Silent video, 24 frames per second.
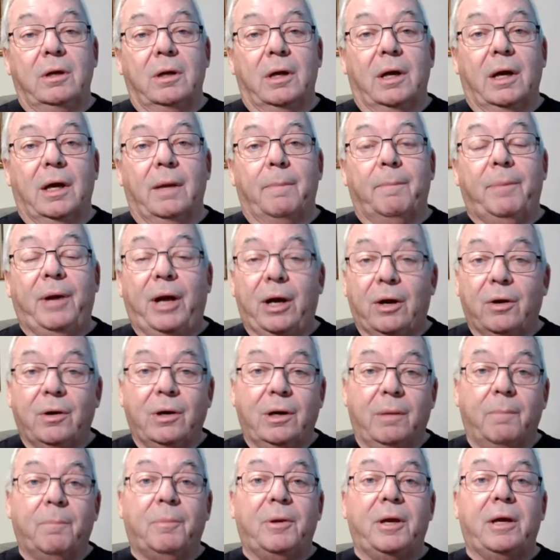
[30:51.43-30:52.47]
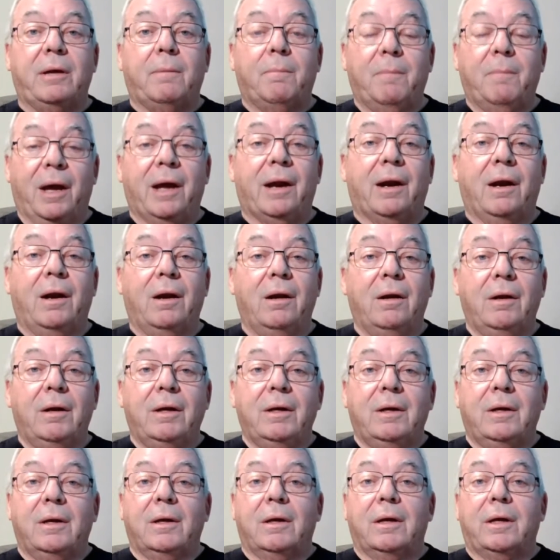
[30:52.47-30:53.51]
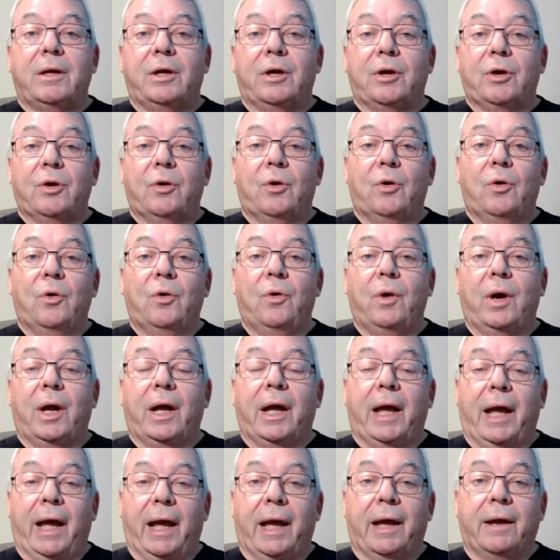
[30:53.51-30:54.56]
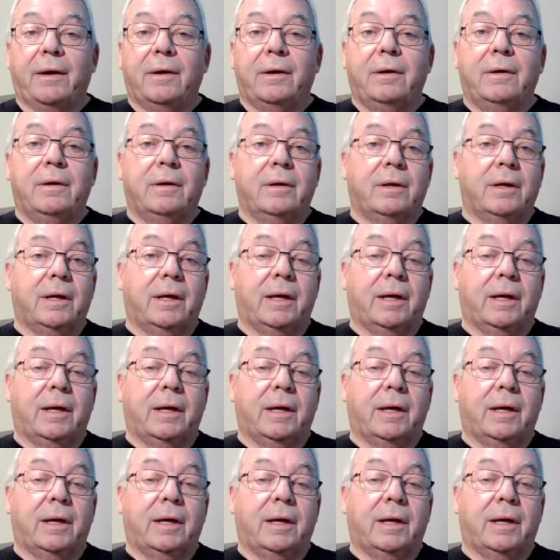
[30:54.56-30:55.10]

uh, Paralympic medal, you know, and